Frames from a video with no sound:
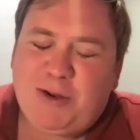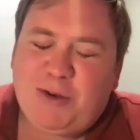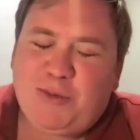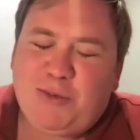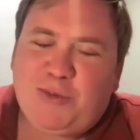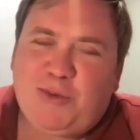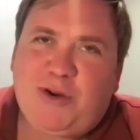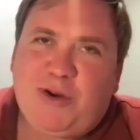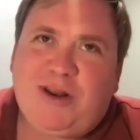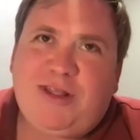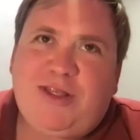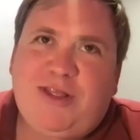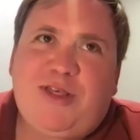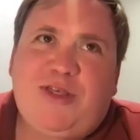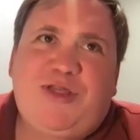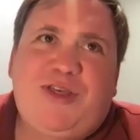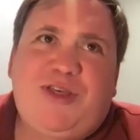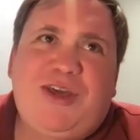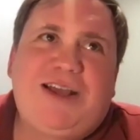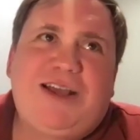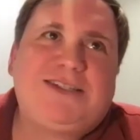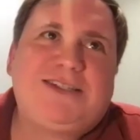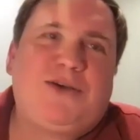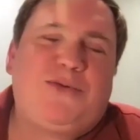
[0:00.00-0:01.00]
One of the
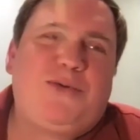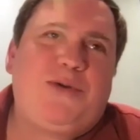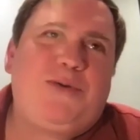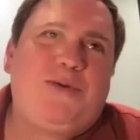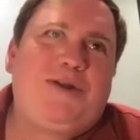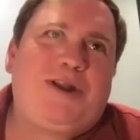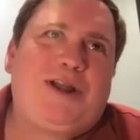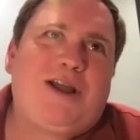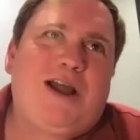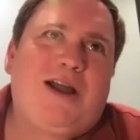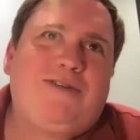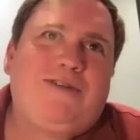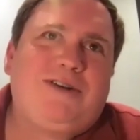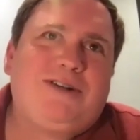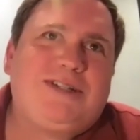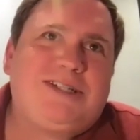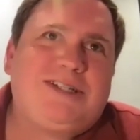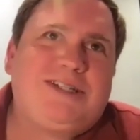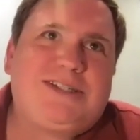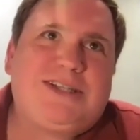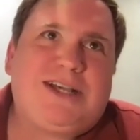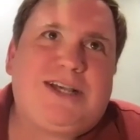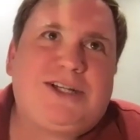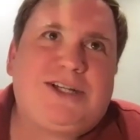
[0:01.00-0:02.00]
things that we want to cover in
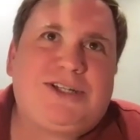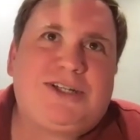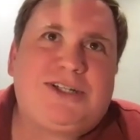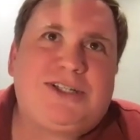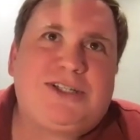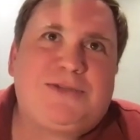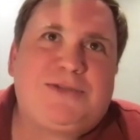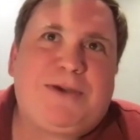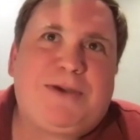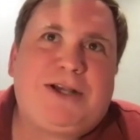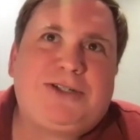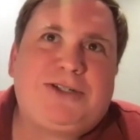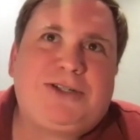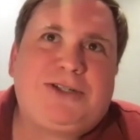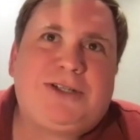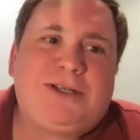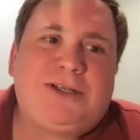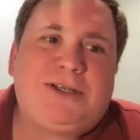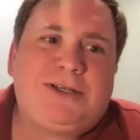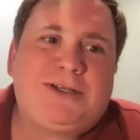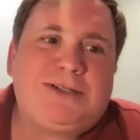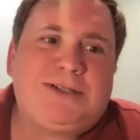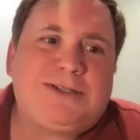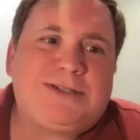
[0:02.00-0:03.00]
this session especially
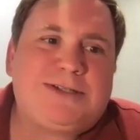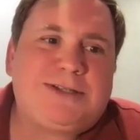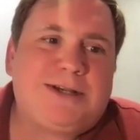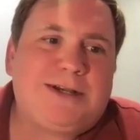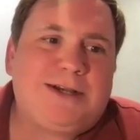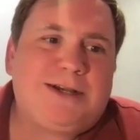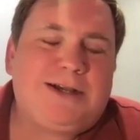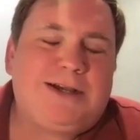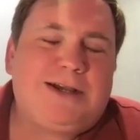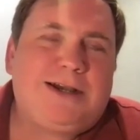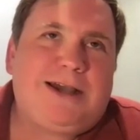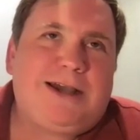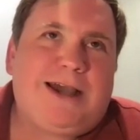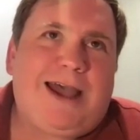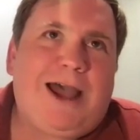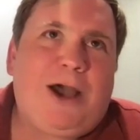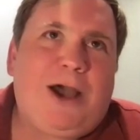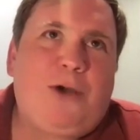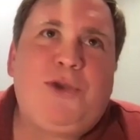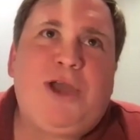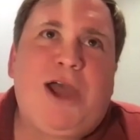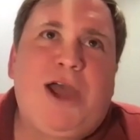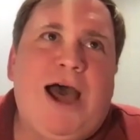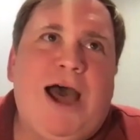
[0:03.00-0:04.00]
is how
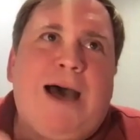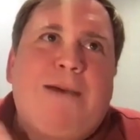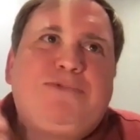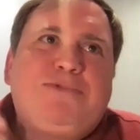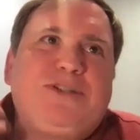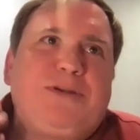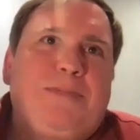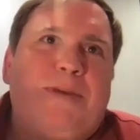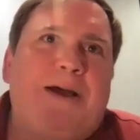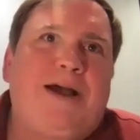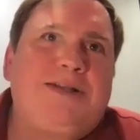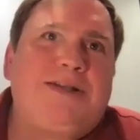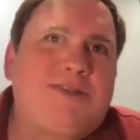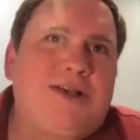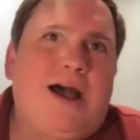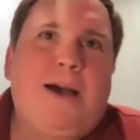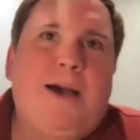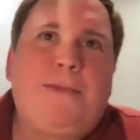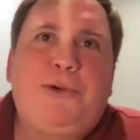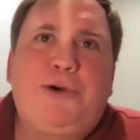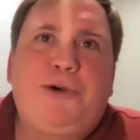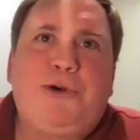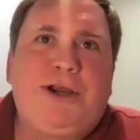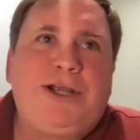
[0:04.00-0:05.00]
we optimize
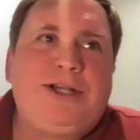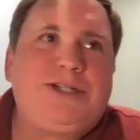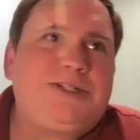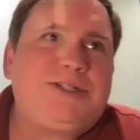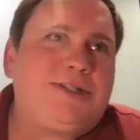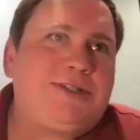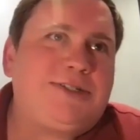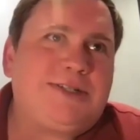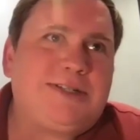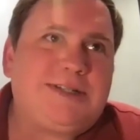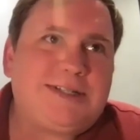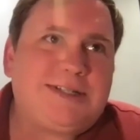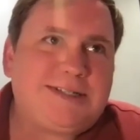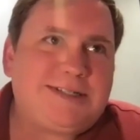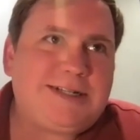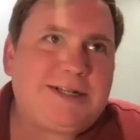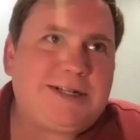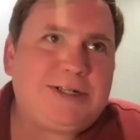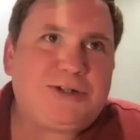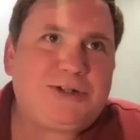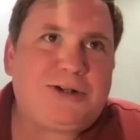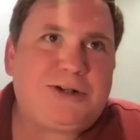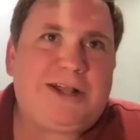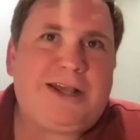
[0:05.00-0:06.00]
operations in this
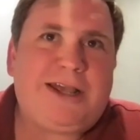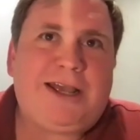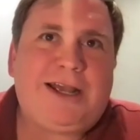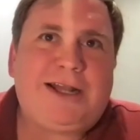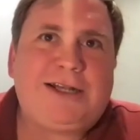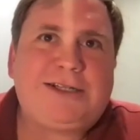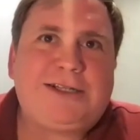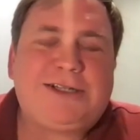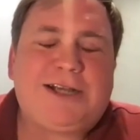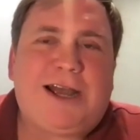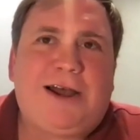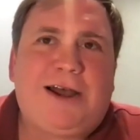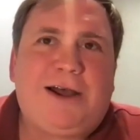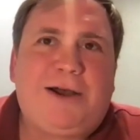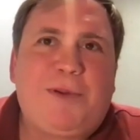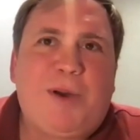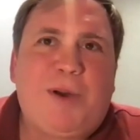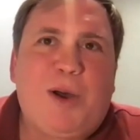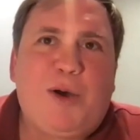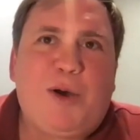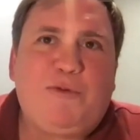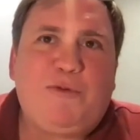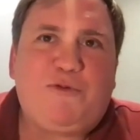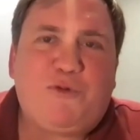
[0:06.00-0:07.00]
digital age.
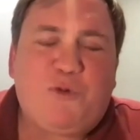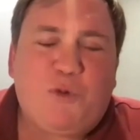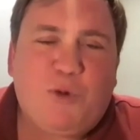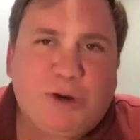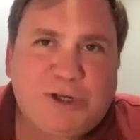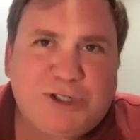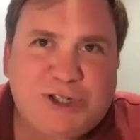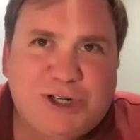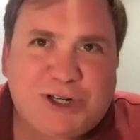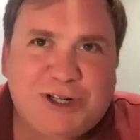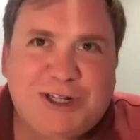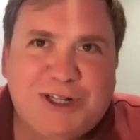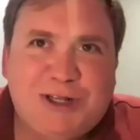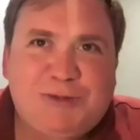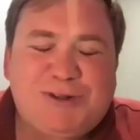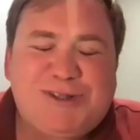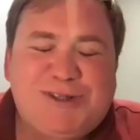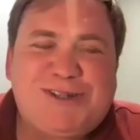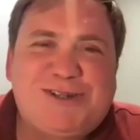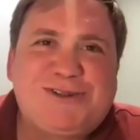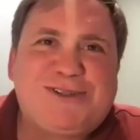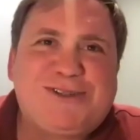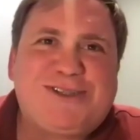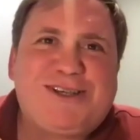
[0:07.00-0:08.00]
Unfortunately, we
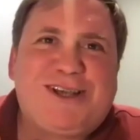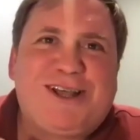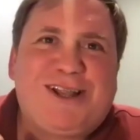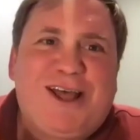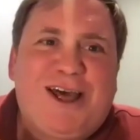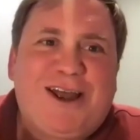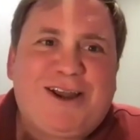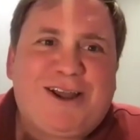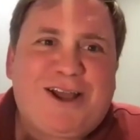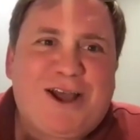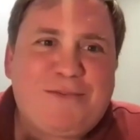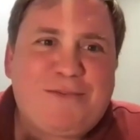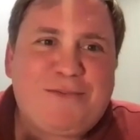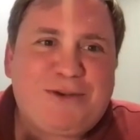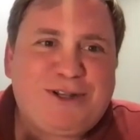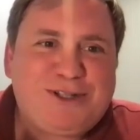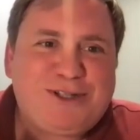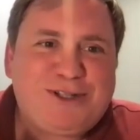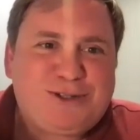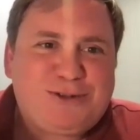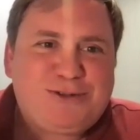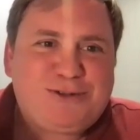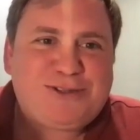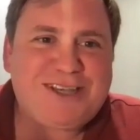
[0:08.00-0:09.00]
still see a lot of
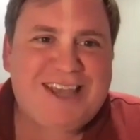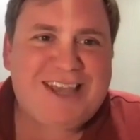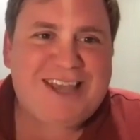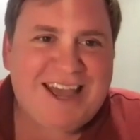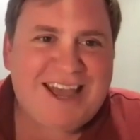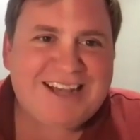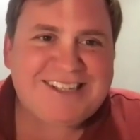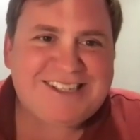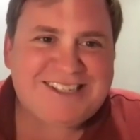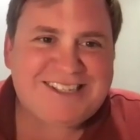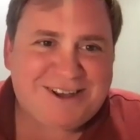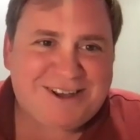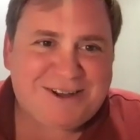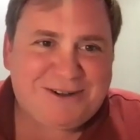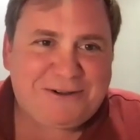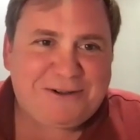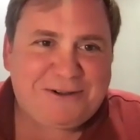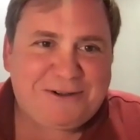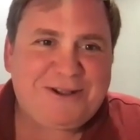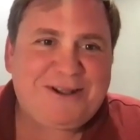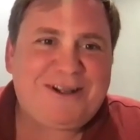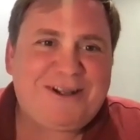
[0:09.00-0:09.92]
companies using Excel